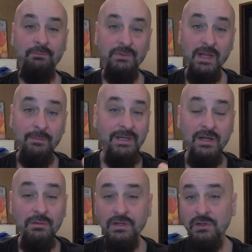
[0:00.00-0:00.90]
let me
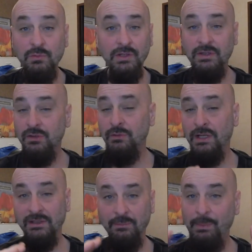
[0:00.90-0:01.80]
know that you want to do
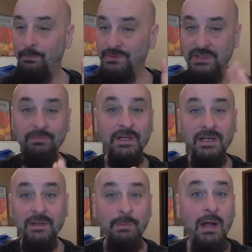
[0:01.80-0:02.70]
like something
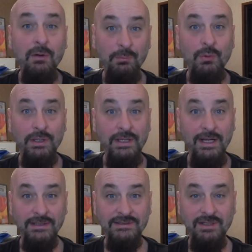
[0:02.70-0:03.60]
like PowerPoint next.